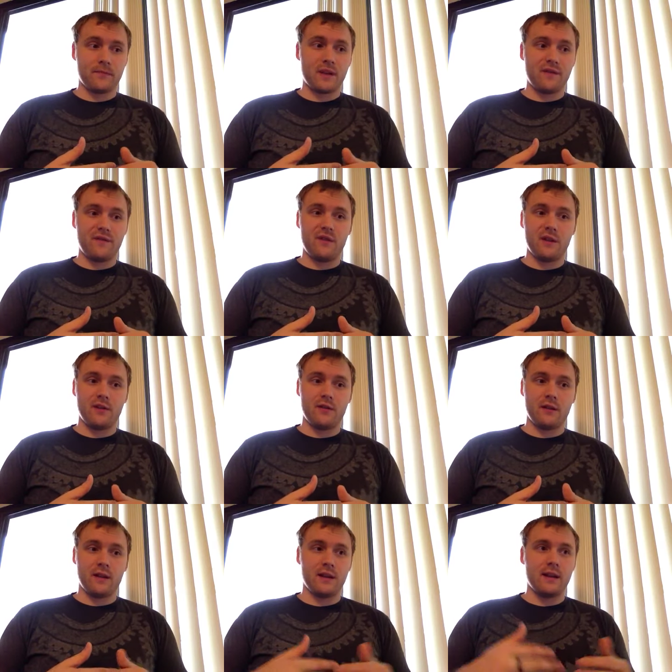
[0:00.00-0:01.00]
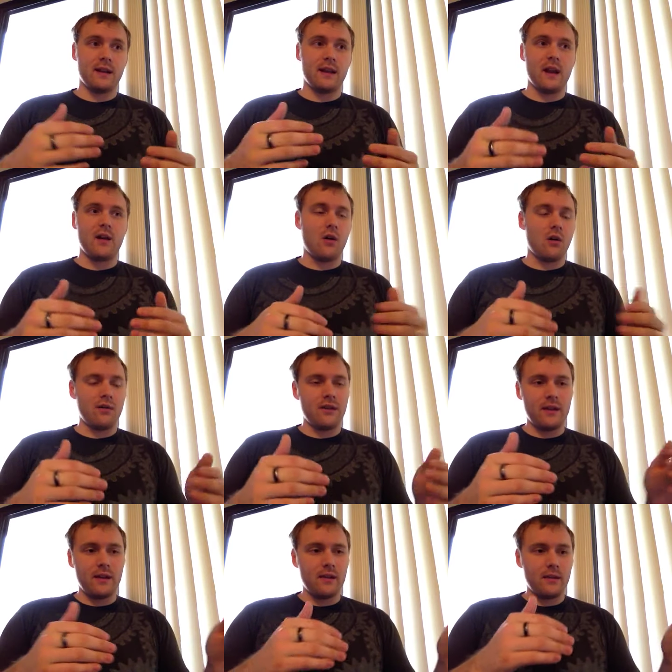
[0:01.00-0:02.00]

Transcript: configuring, getting out all the